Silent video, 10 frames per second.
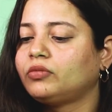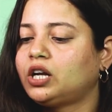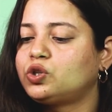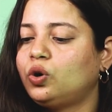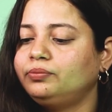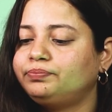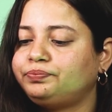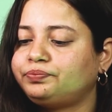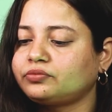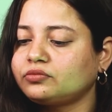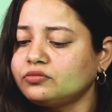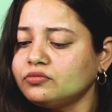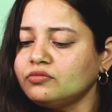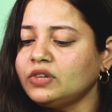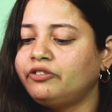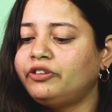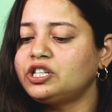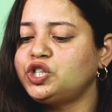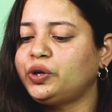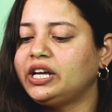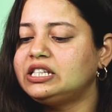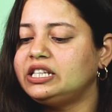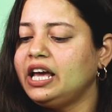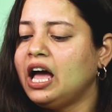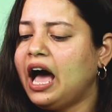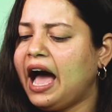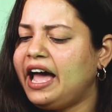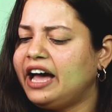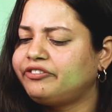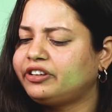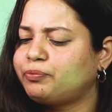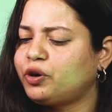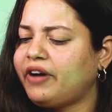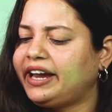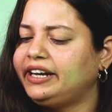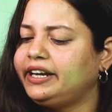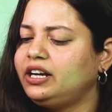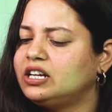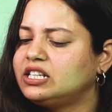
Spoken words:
So first you can see I have provided